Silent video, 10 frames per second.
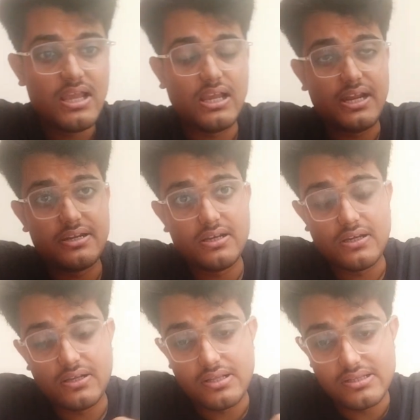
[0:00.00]
and
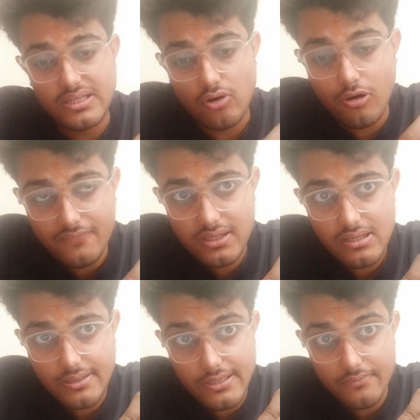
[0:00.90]
the offer
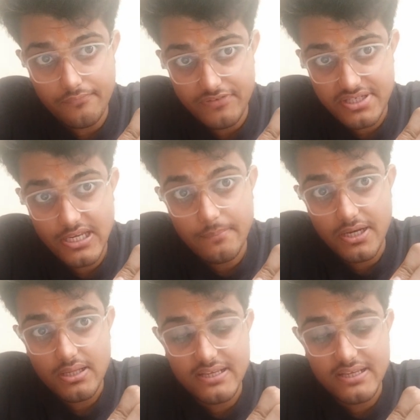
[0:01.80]
which A made